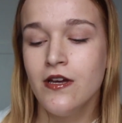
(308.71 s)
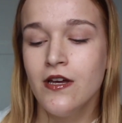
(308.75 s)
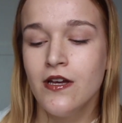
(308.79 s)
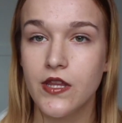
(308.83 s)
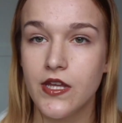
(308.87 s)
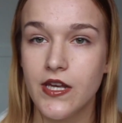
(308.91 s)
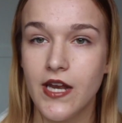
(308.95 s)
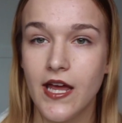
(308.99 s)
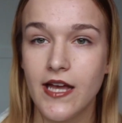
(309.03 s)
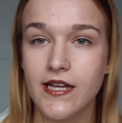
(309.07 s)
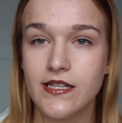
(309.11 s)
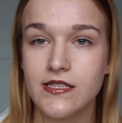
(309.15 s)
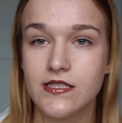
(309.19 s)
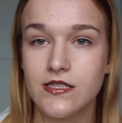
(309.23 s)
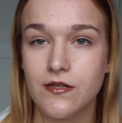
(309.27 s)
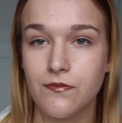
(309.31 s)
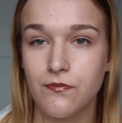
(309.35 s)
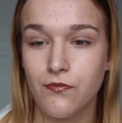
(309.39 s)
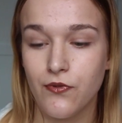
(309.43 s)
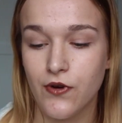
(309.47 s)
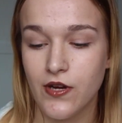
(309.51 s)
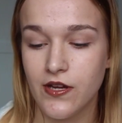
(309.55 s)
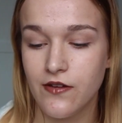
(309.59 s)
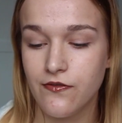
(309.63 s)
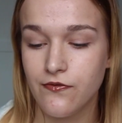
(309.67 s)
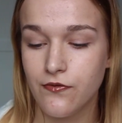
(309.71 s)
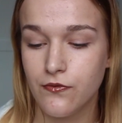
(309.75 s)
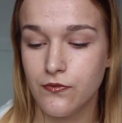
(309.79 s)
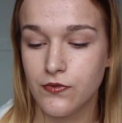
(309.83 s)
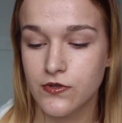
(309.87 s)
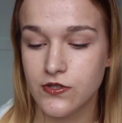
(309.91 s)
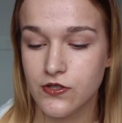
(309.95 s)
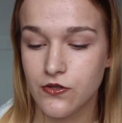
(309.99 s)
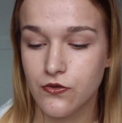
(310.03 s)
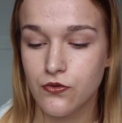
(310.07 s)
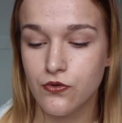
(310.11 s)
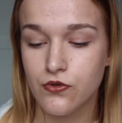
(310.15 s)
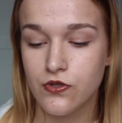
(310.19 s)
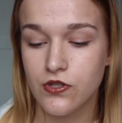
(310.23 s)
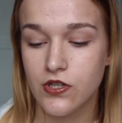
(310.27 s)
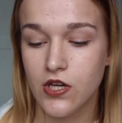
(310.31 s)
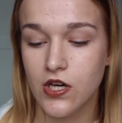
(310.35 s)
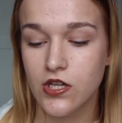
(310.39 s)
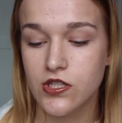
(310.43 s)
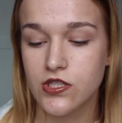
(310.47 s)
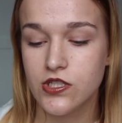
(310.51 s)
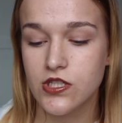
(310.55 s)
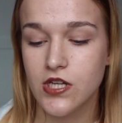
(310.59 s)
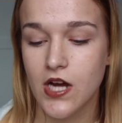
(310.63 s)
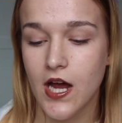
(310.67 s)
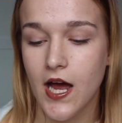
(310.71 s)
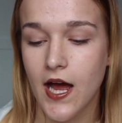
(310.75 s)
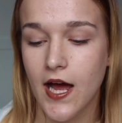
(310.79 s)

The next brief was called Nudge,